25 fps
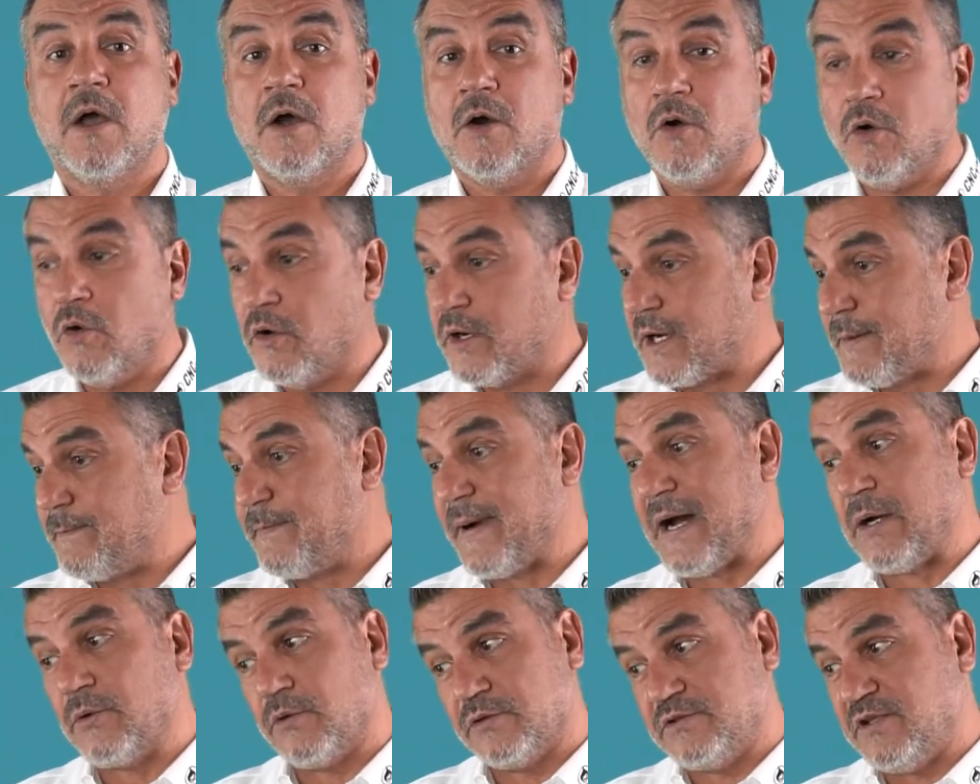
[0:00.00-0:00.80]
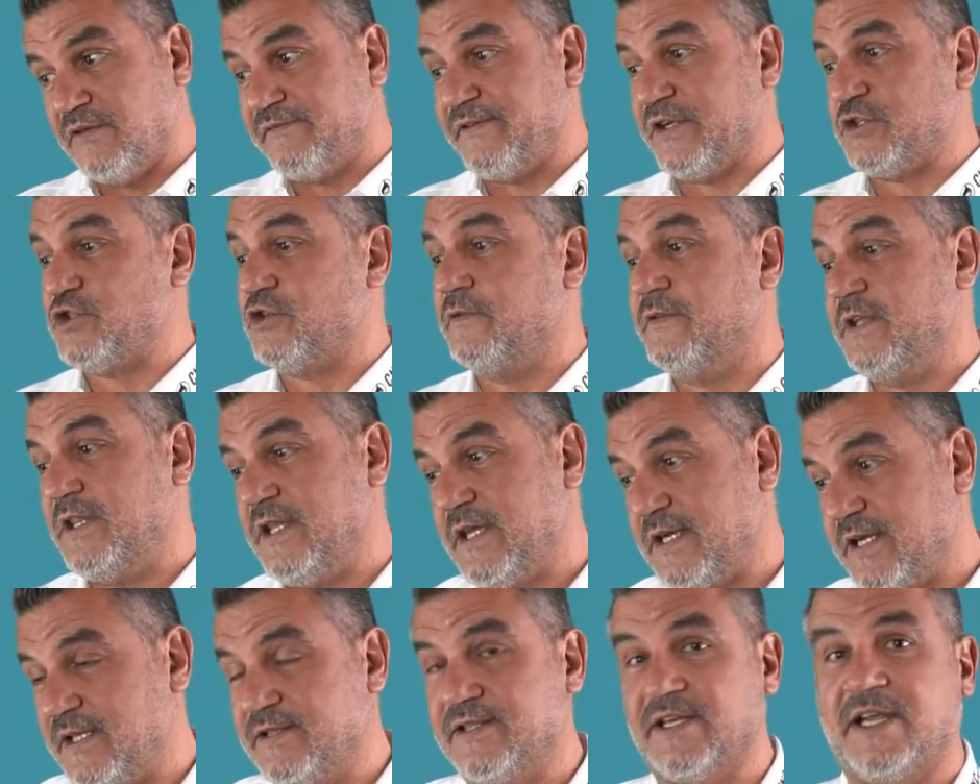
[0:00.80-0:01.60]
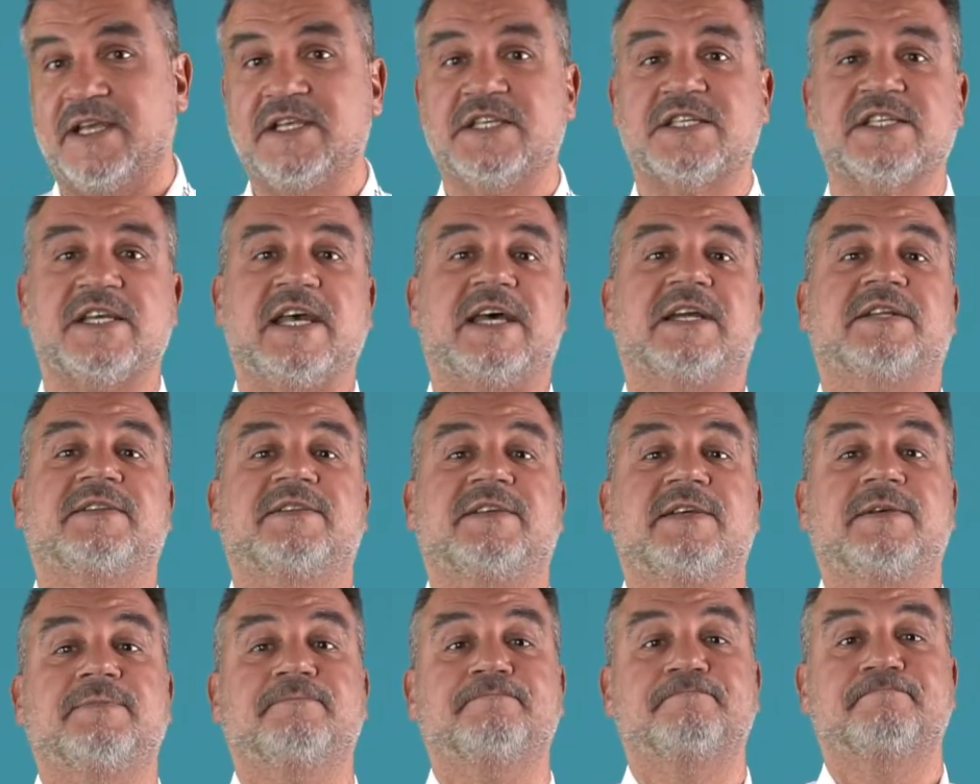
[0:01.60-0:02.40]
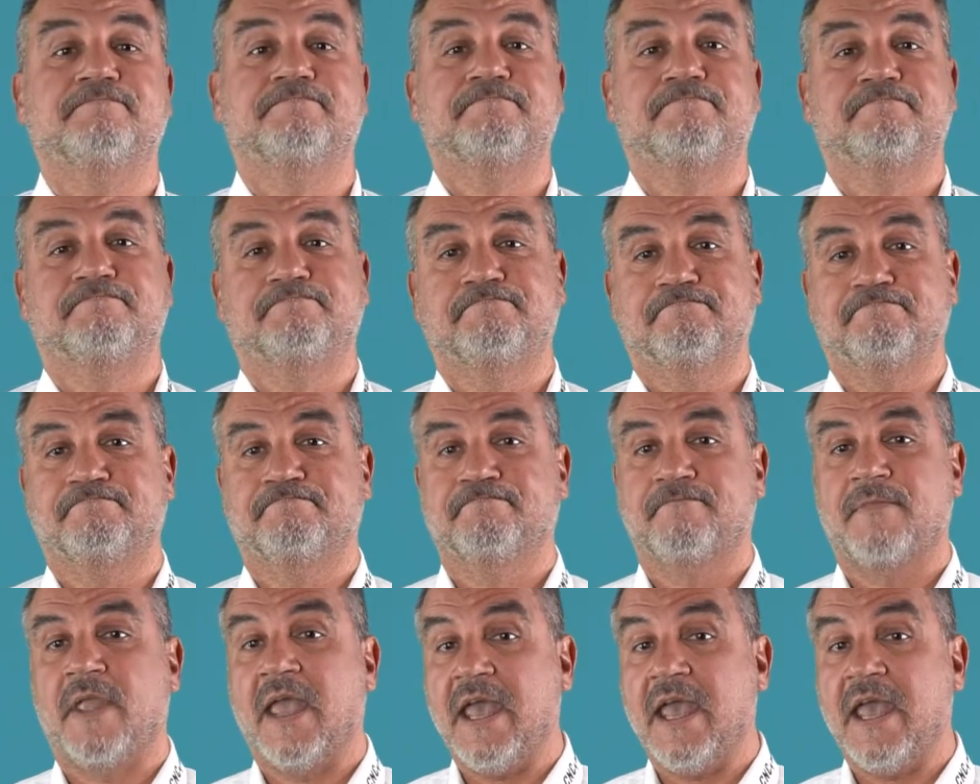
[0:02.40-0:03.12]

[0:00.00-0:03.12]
Now Paolo, I'm going to show you 3 inserts,